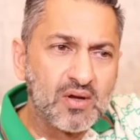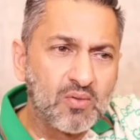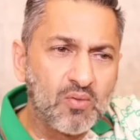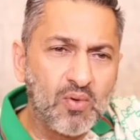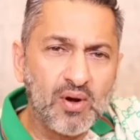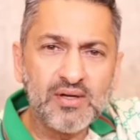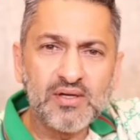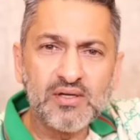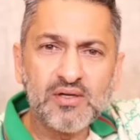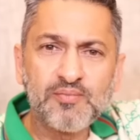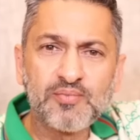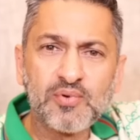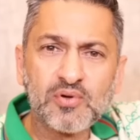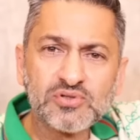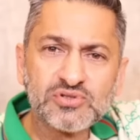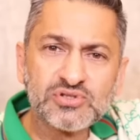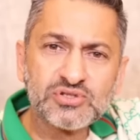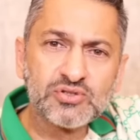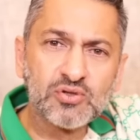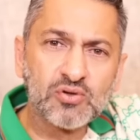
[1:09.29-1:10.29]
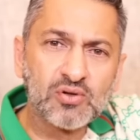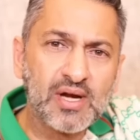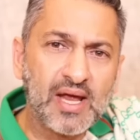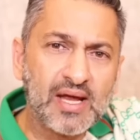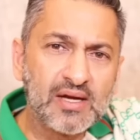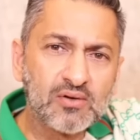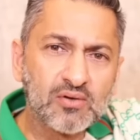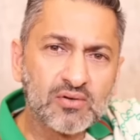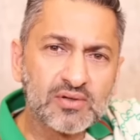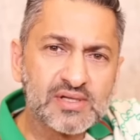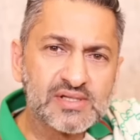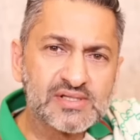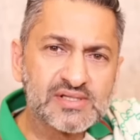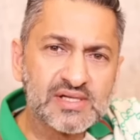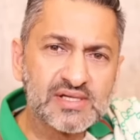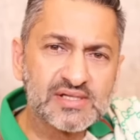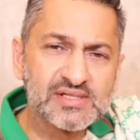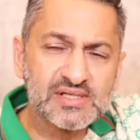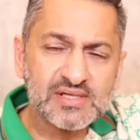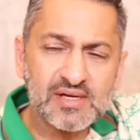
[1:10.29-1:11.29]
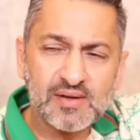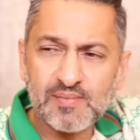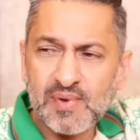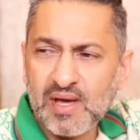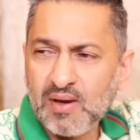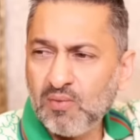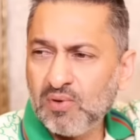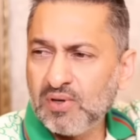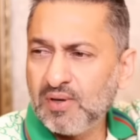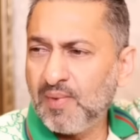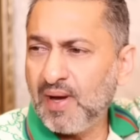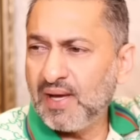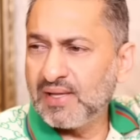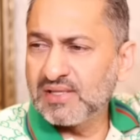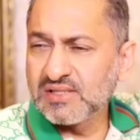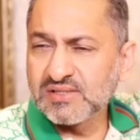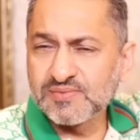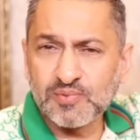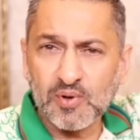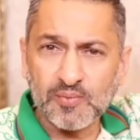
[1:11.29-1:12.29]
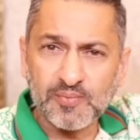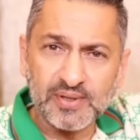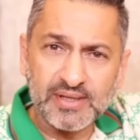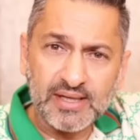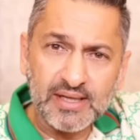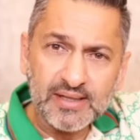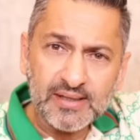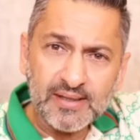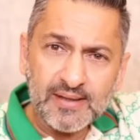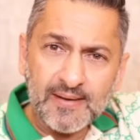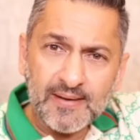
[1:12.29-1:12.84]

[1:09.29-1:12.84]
why not approach your landlord and say, listen, I may want to buy this property,